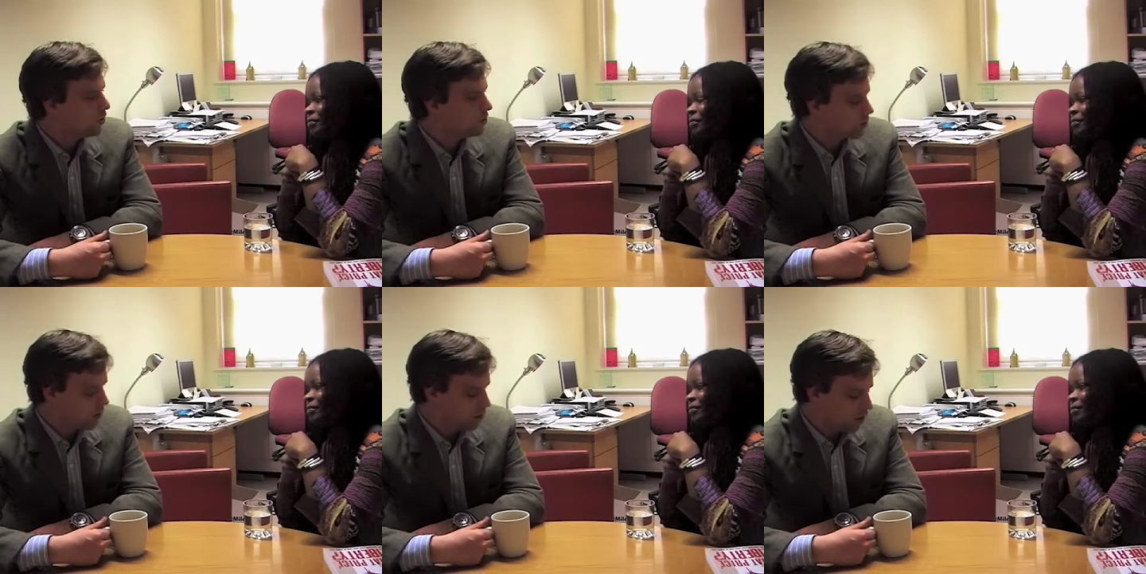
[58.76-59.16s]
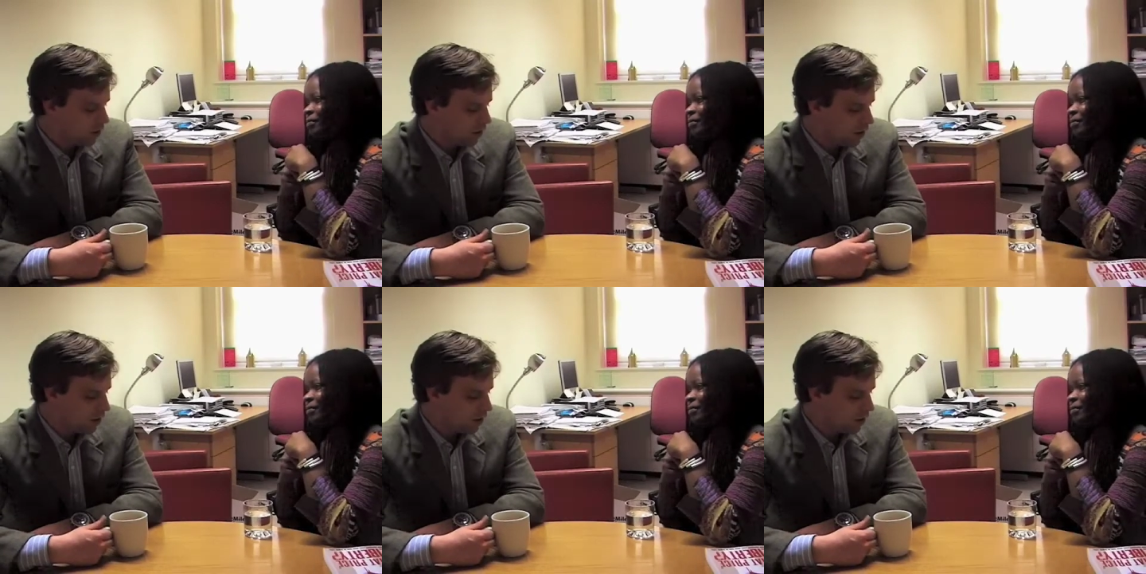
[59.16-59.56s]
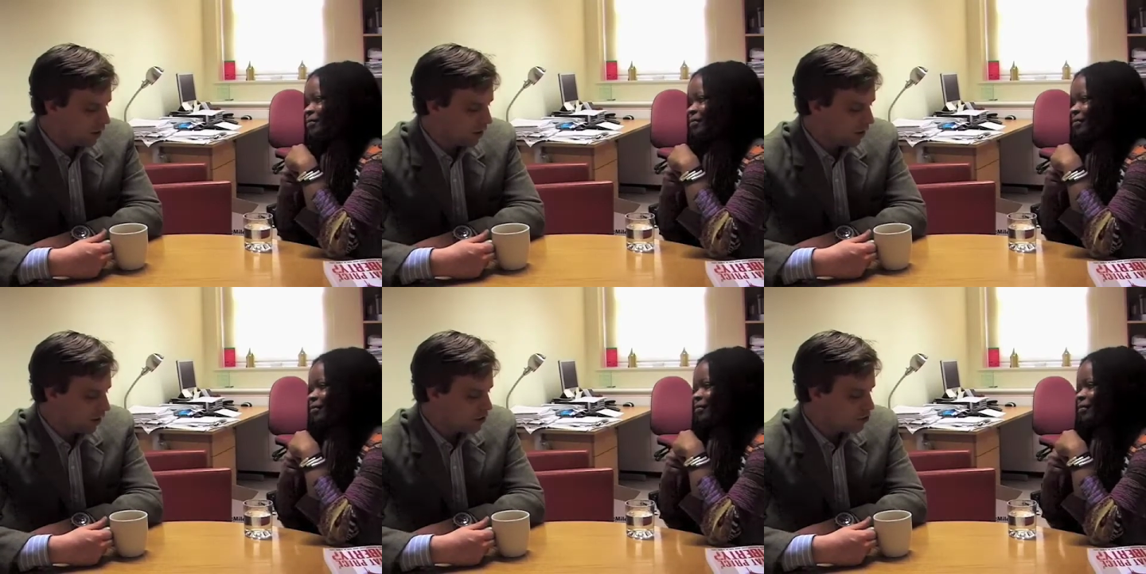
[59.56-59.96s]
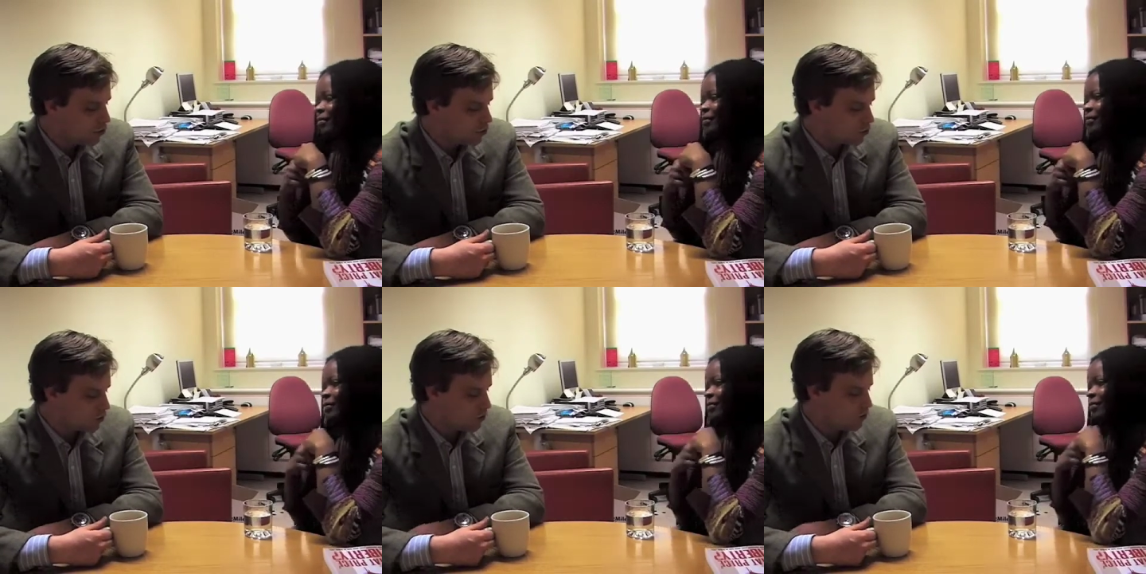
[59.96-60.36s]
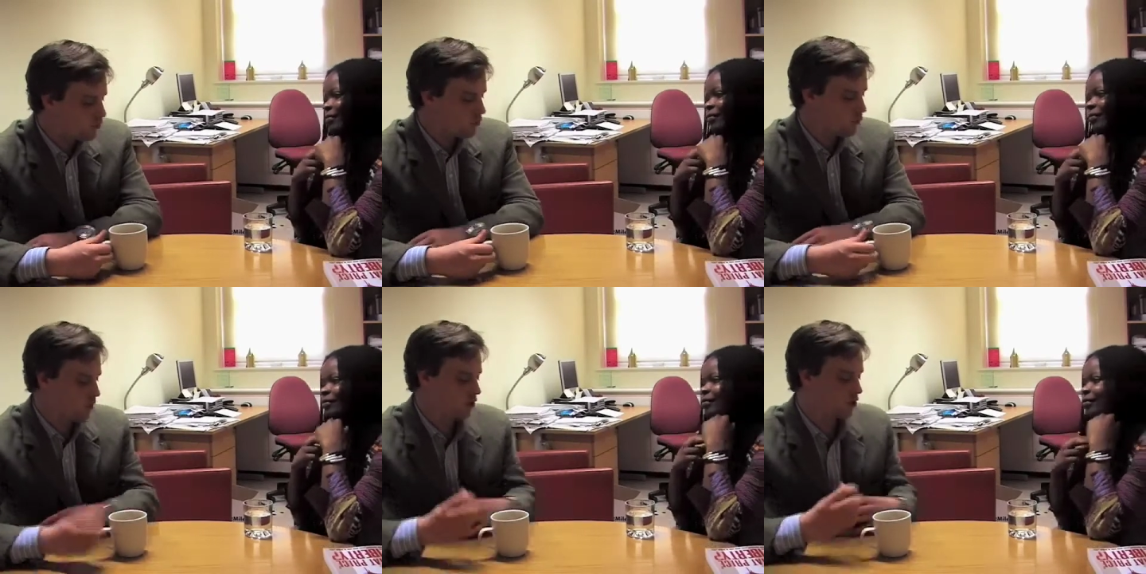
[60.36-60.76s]
Speaker 1: was there, is there a sort of
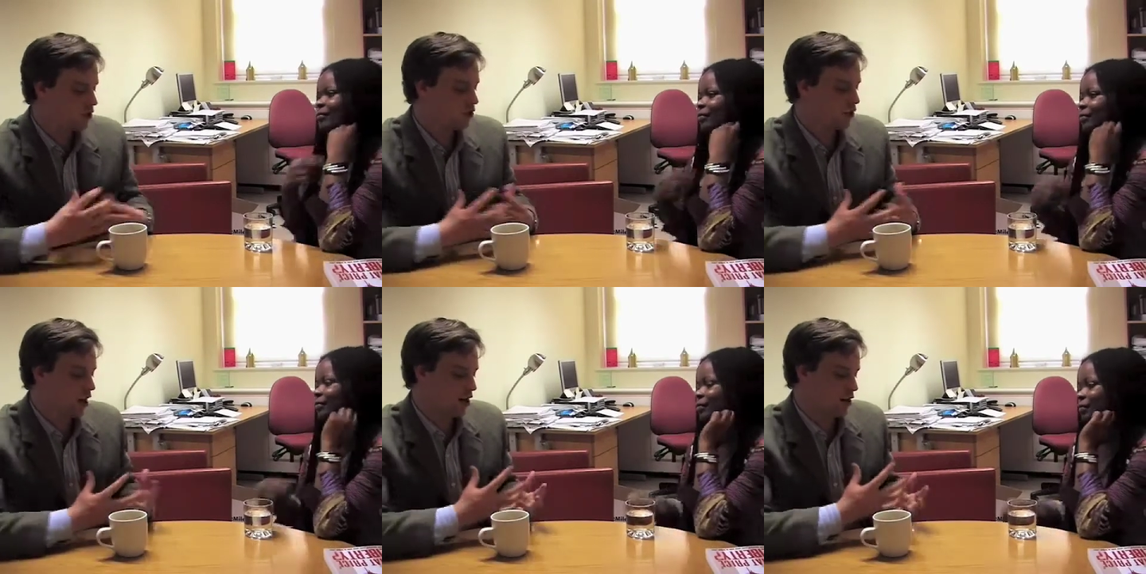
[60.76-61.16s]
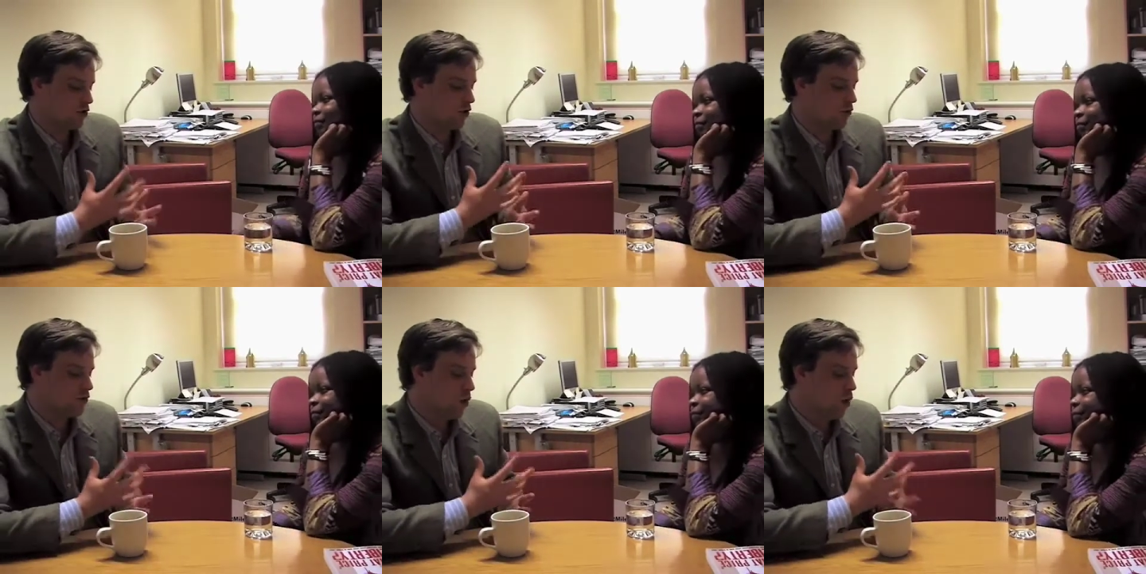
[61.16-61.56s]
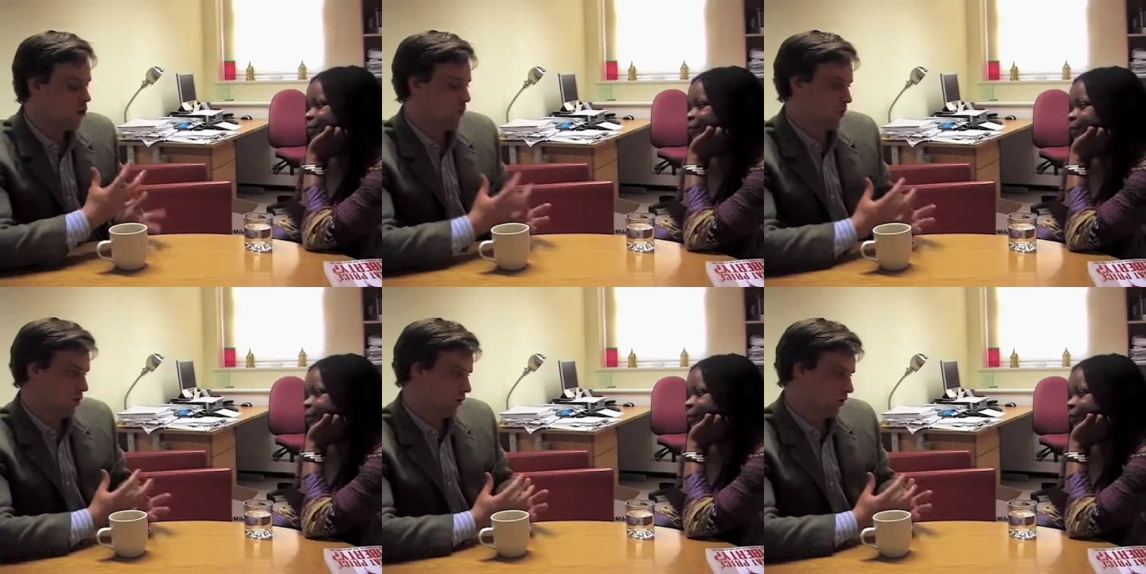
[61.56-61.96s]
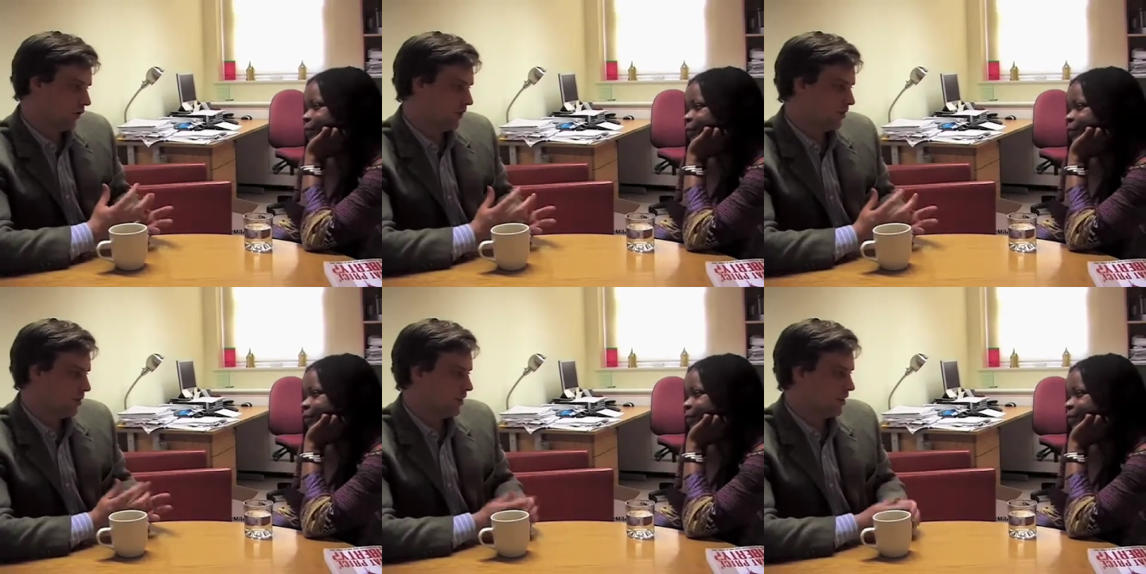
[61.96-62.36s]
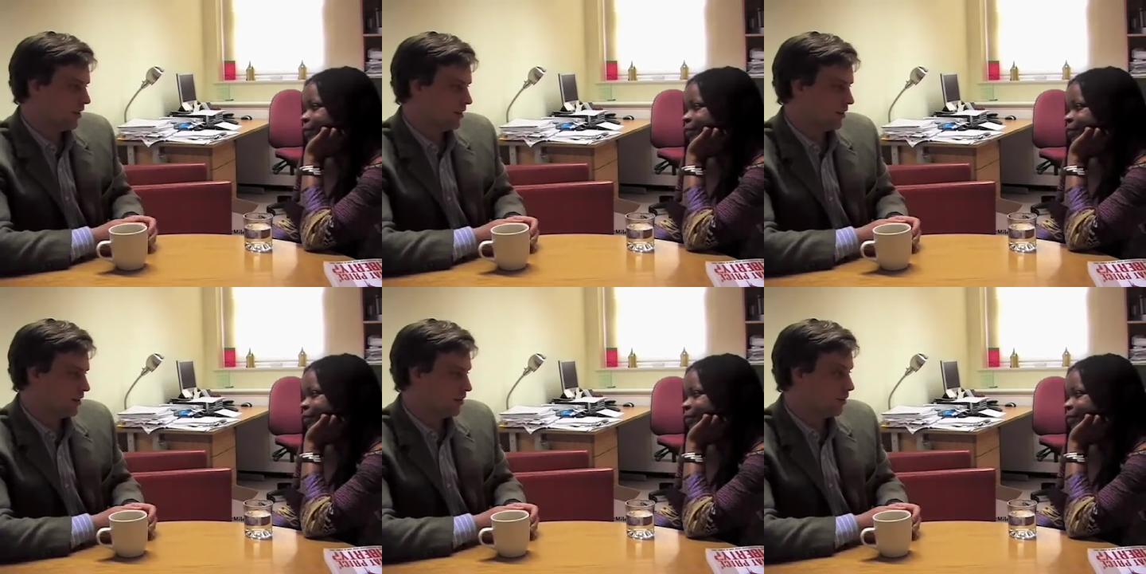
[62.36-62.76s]
a sustaining sort of moment of liberty
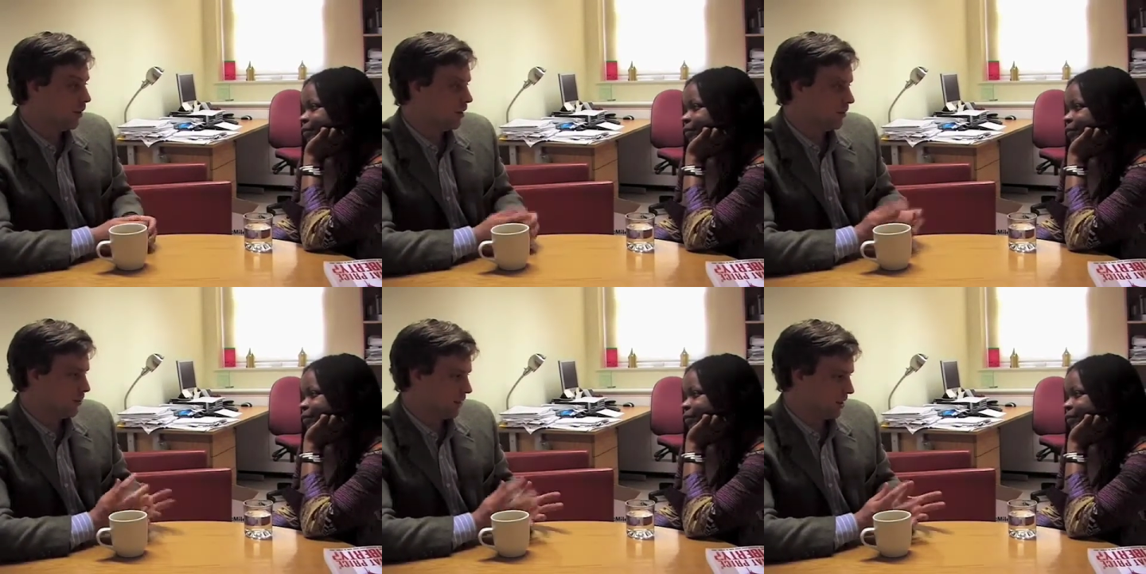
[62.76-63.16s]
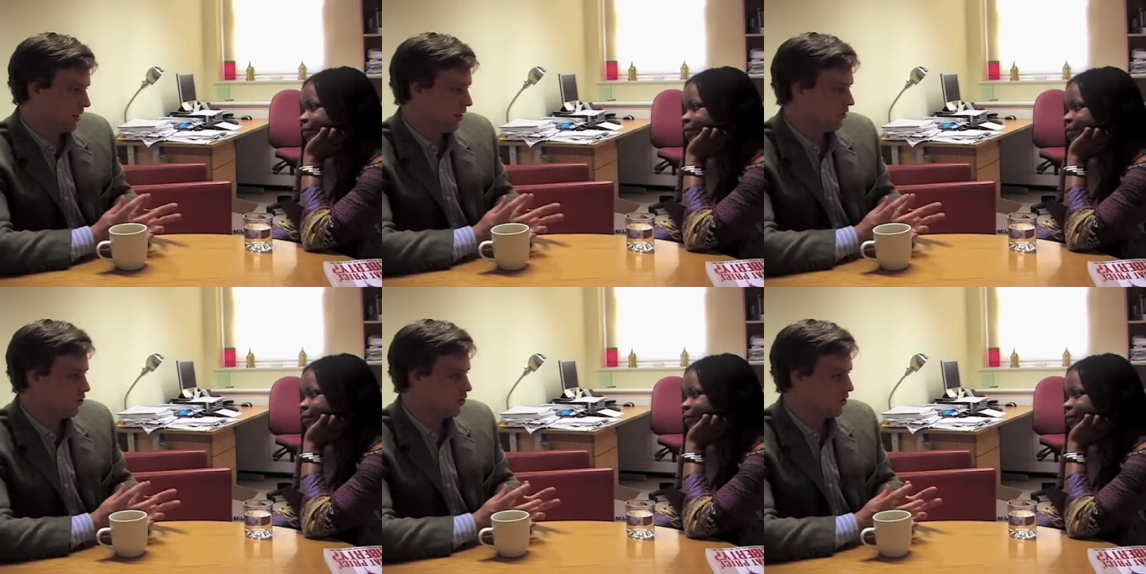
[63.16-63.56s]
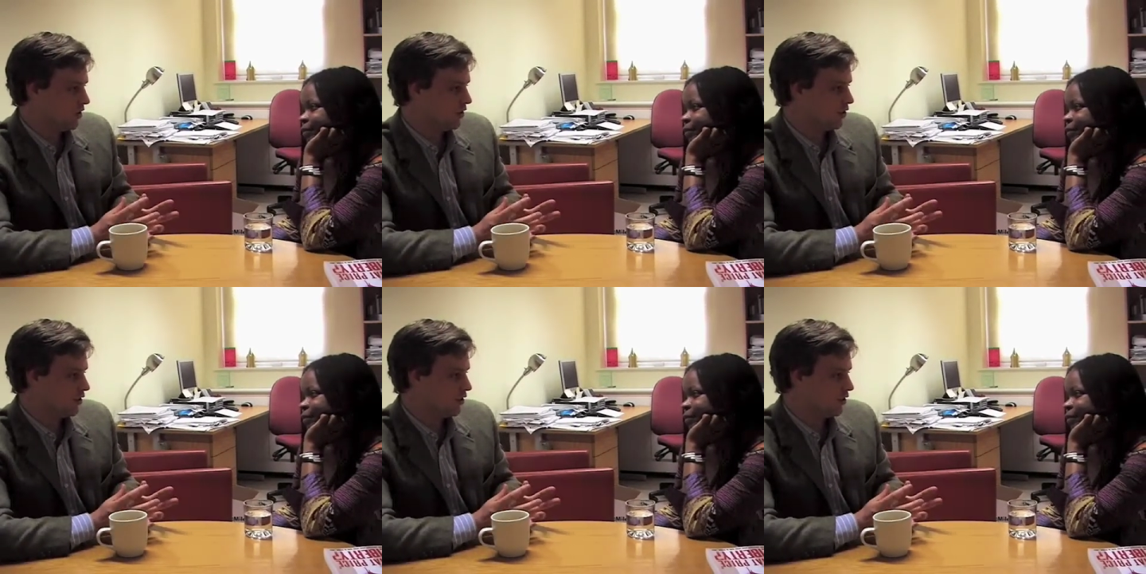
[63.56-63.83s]
in Zimbabwean history